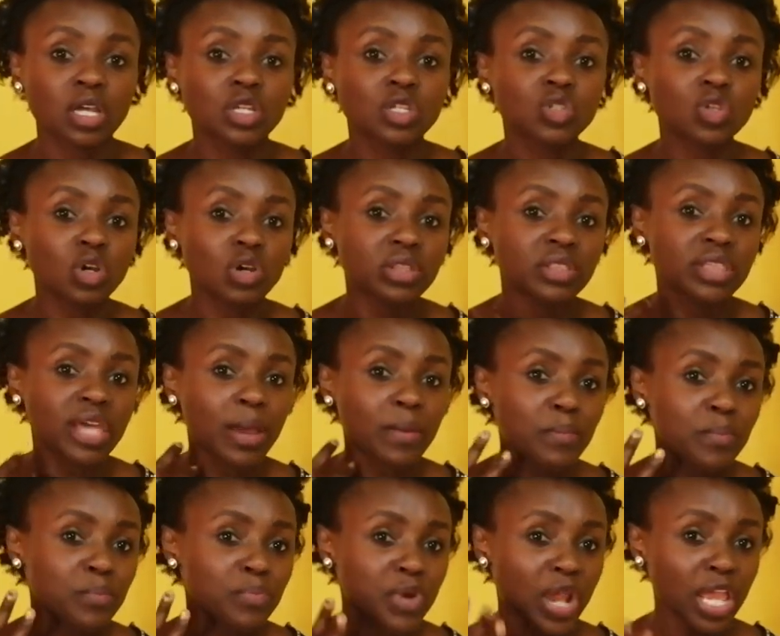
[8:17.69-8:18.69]
So
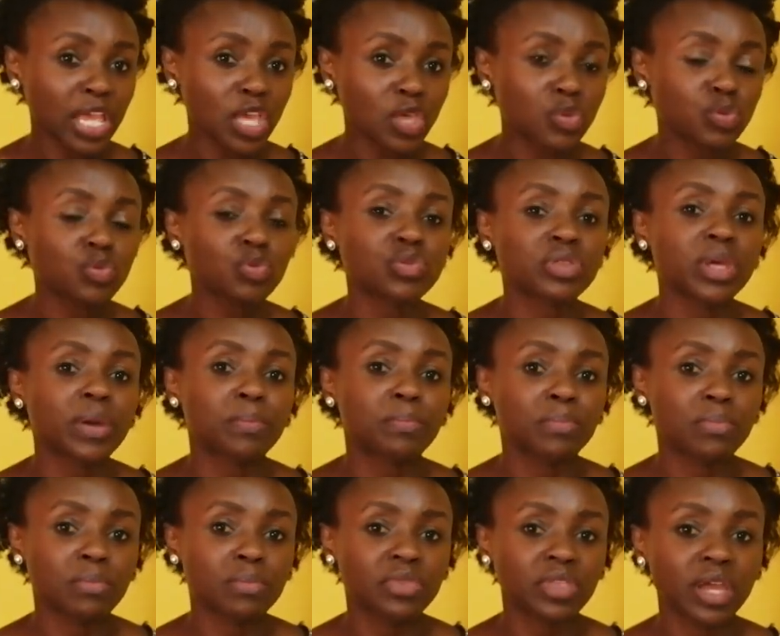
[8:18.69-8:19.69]
them breaking through
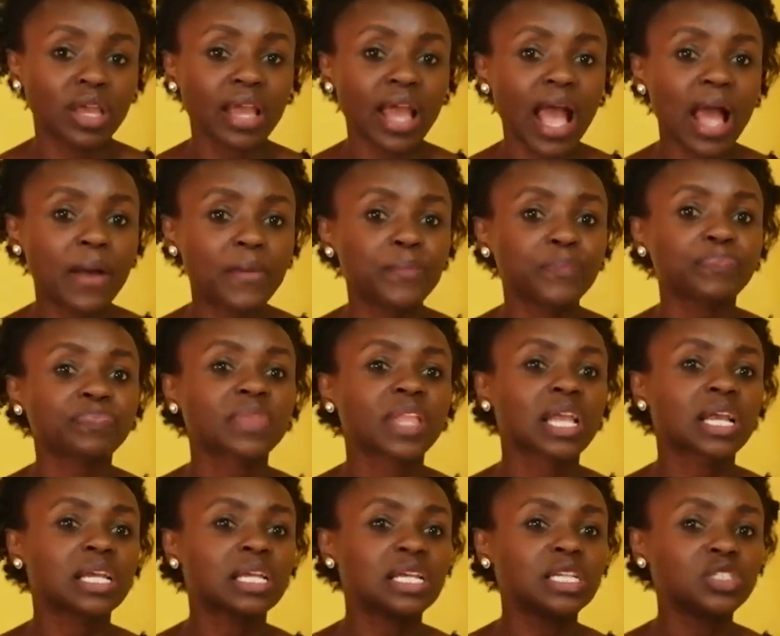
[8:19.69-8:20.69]
the gum,